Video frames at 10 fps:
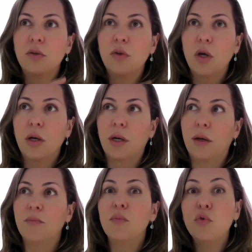
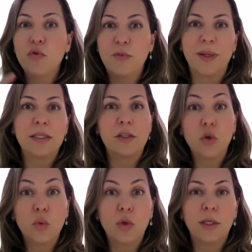movements
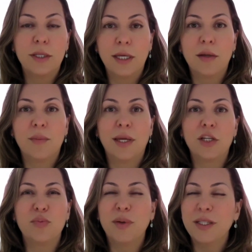toward data
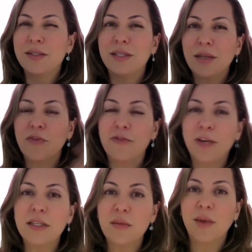mesh, but it's still
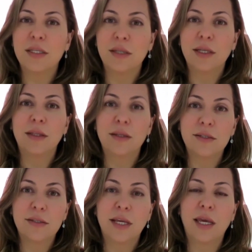fundamentally in the
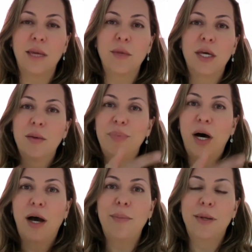same
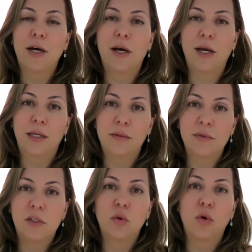pipeline,
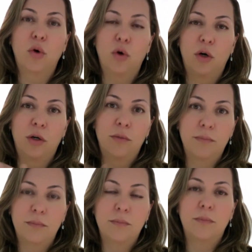store,
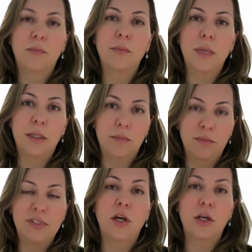
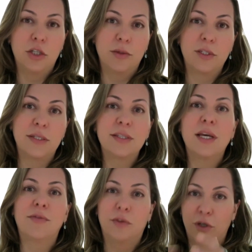search,
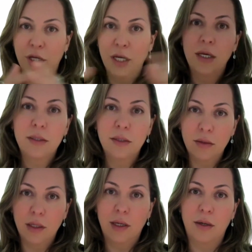discover
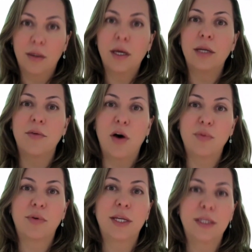kind of
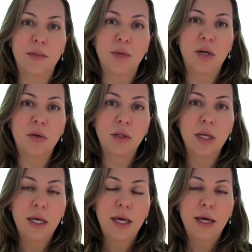operating model.
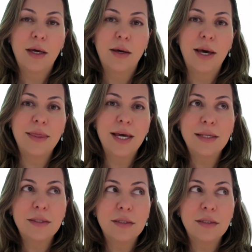And that